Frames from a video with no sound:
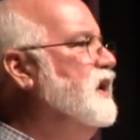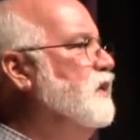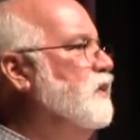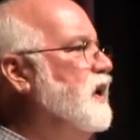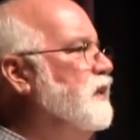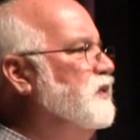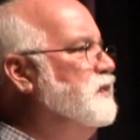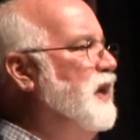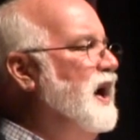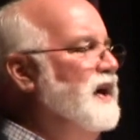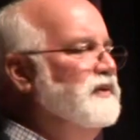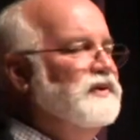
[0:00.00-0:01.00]
when I was
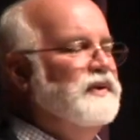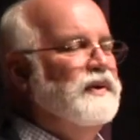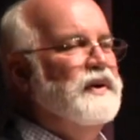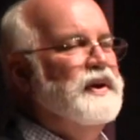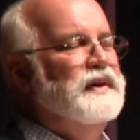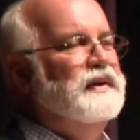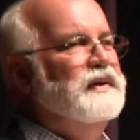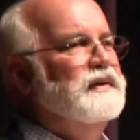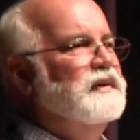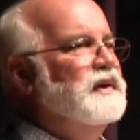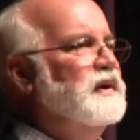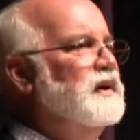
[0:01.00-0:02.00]
pastor, and
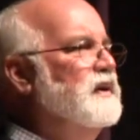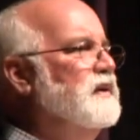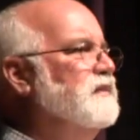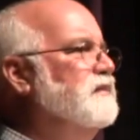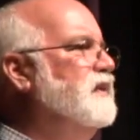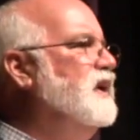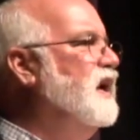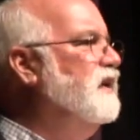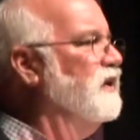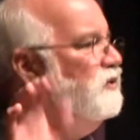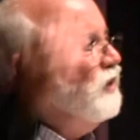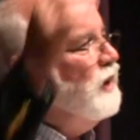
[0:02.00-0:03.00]
uh, he got
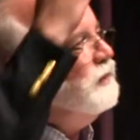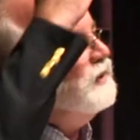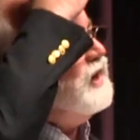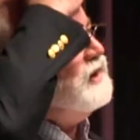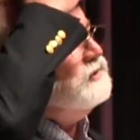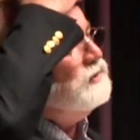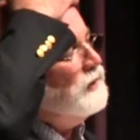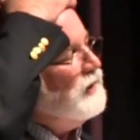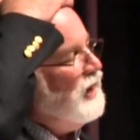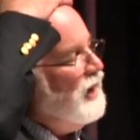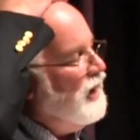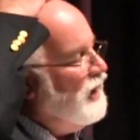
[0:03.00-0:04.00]
into trouble, got into a
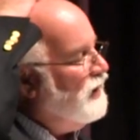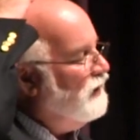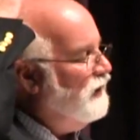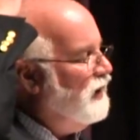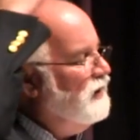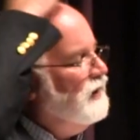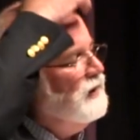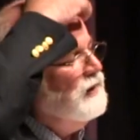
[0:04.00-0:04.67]
gang, and then